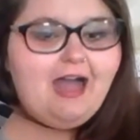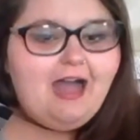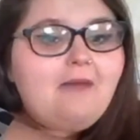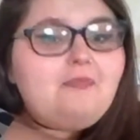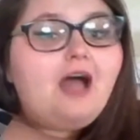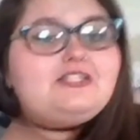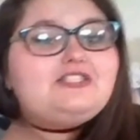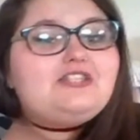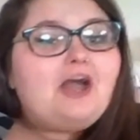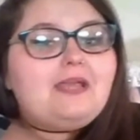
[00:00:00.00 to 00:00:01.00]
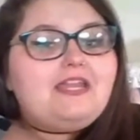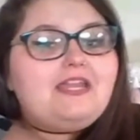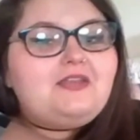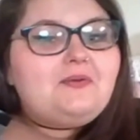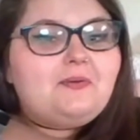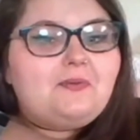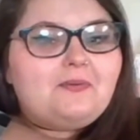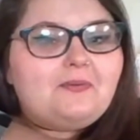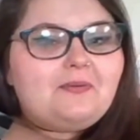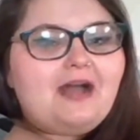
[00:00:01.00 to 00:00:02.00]
I'm not showing
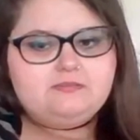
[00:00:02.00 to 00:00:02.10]
you!